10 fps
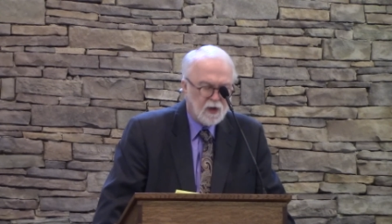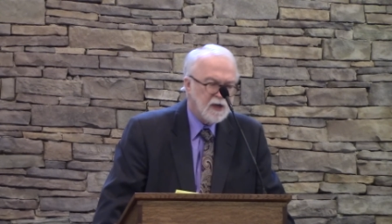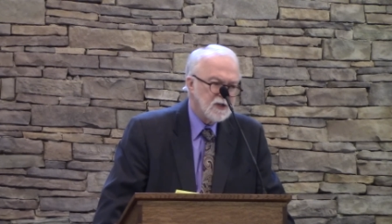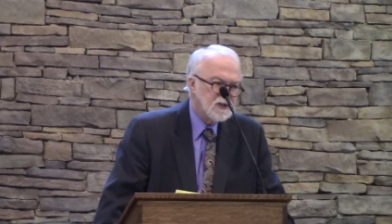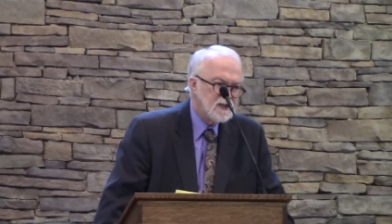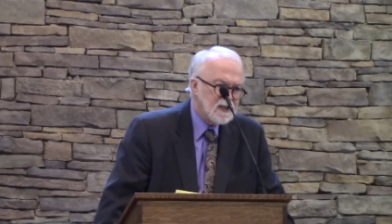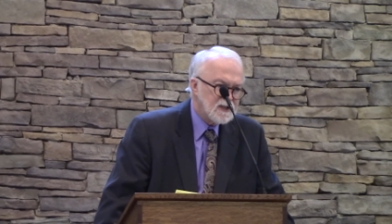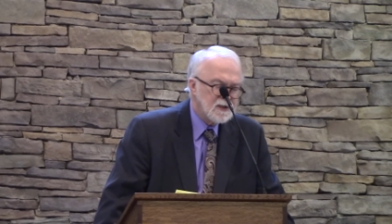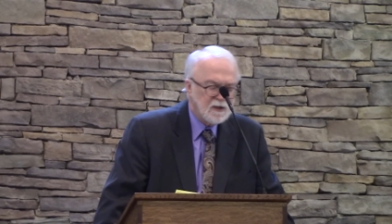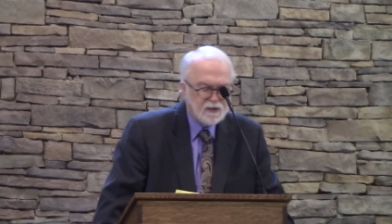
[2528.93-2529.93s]
Johannes
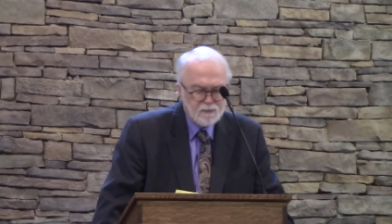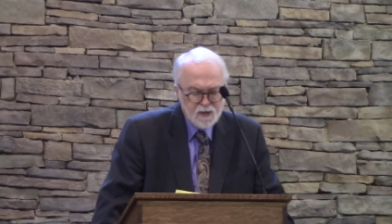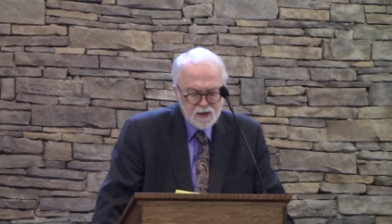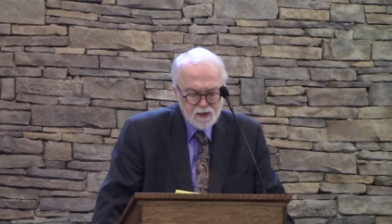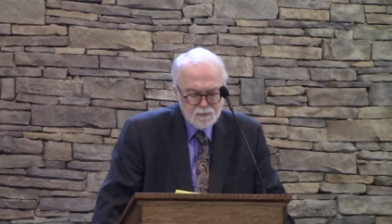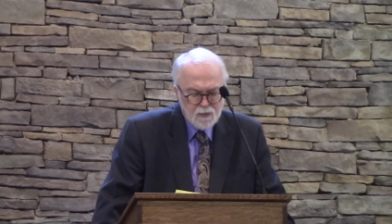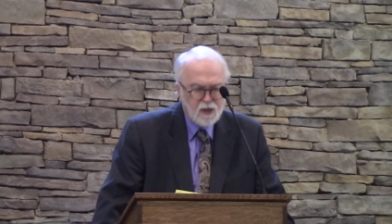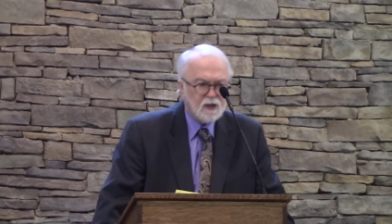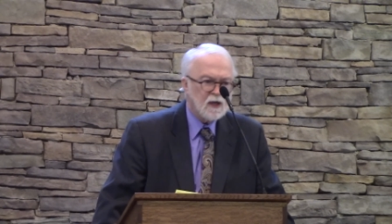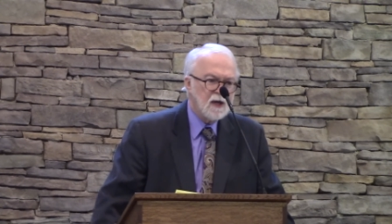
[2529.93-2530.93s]
Tetzel, a Dominican
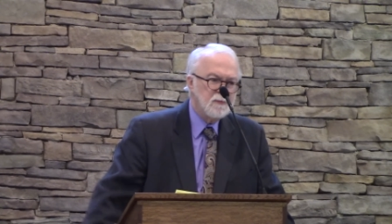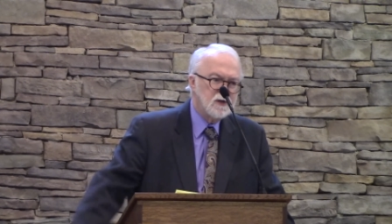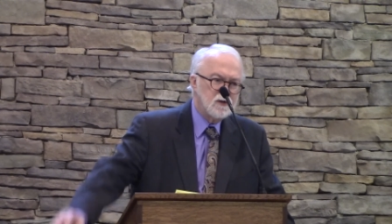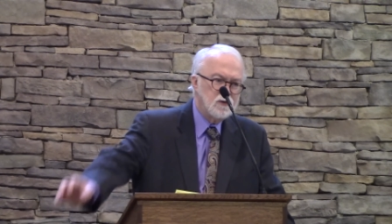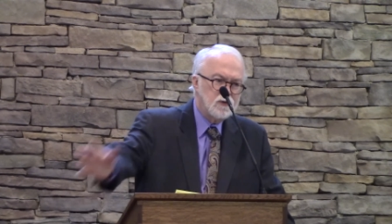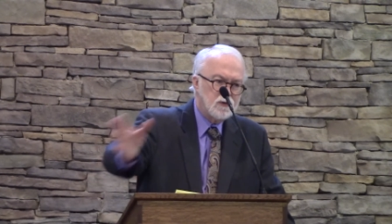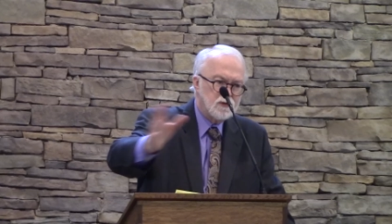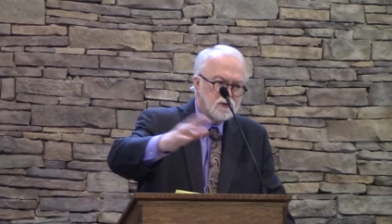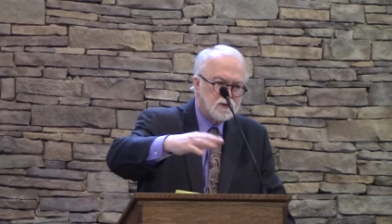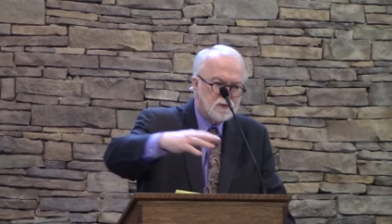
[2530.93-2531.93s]
monk, came into
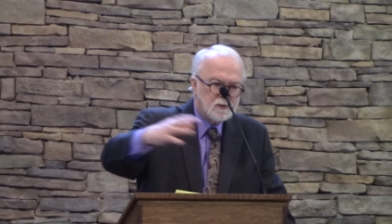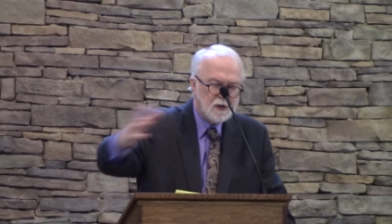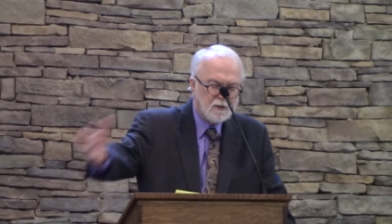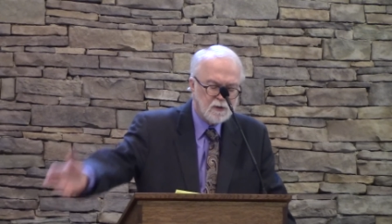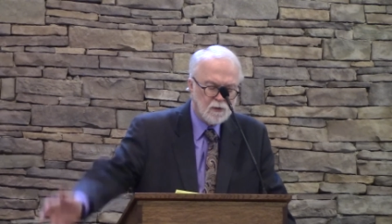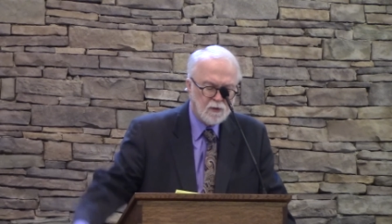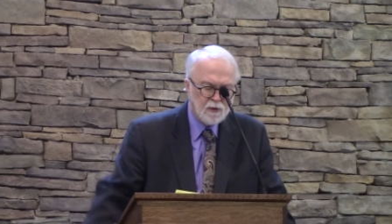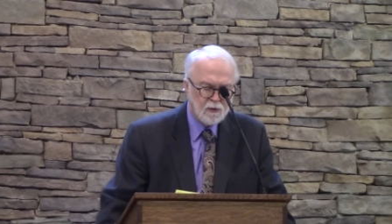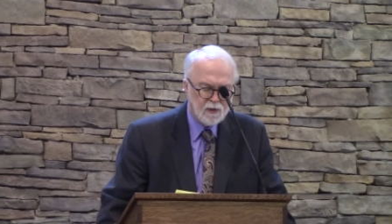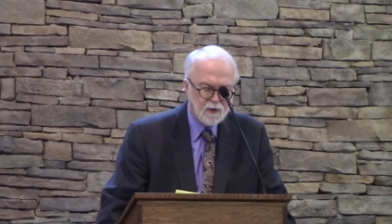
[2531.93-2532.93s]
Luther's
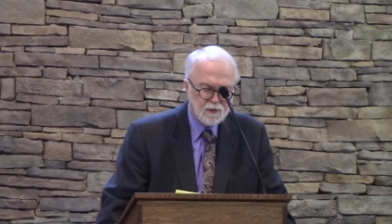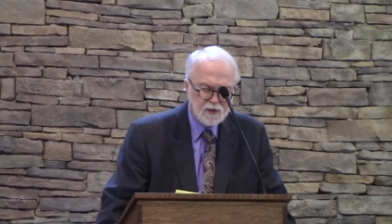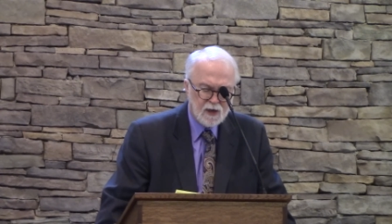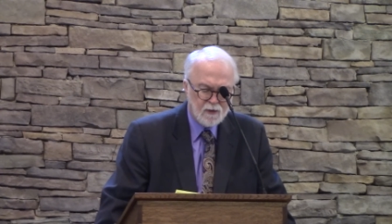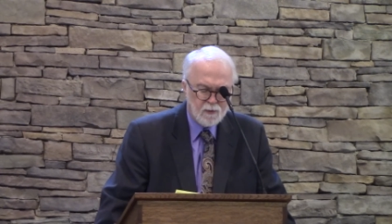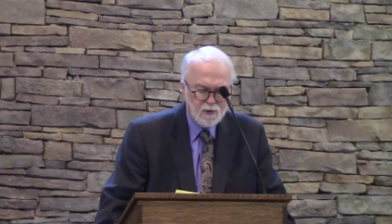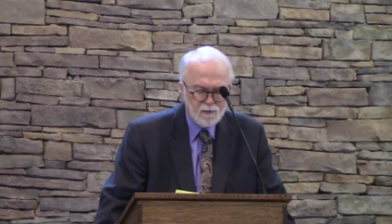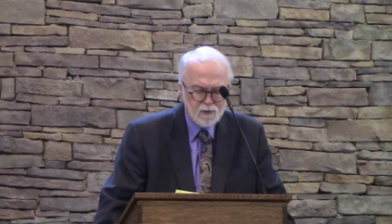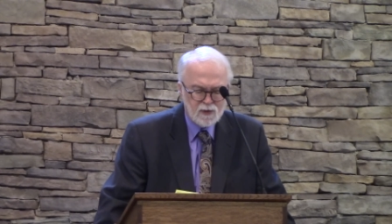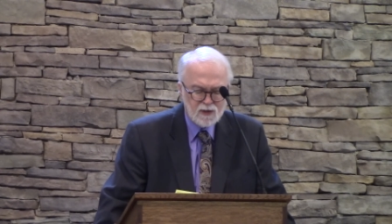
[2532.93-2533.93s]
territory on the other side of the
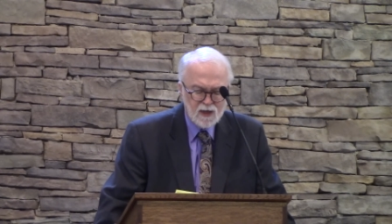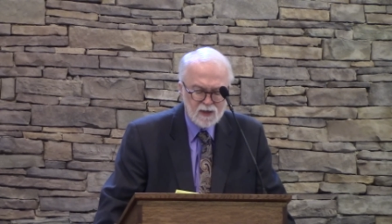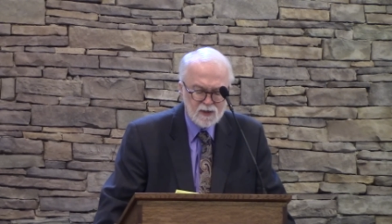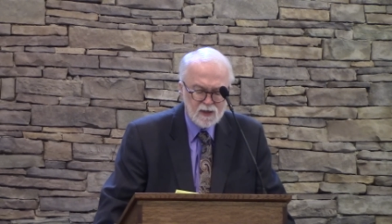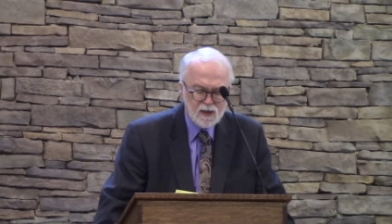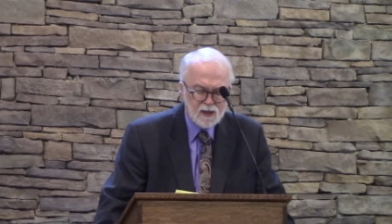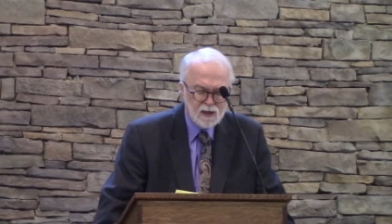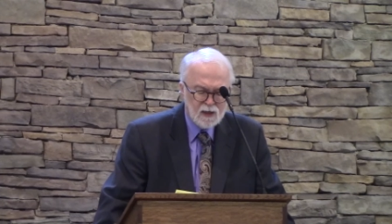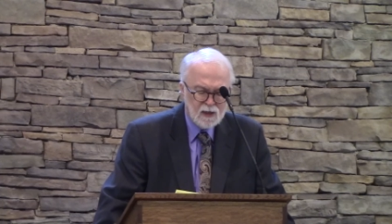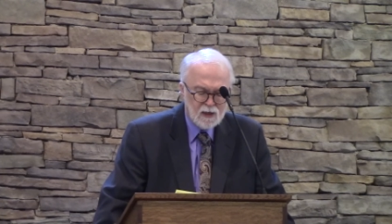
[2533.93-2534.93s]
river in
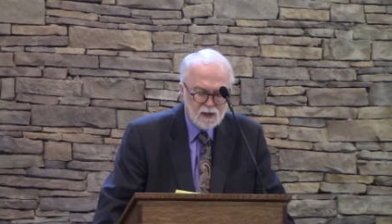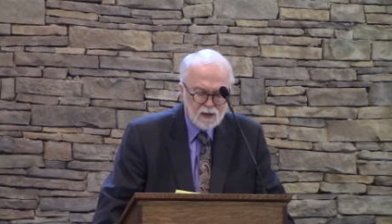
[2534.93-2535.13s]
Saxony,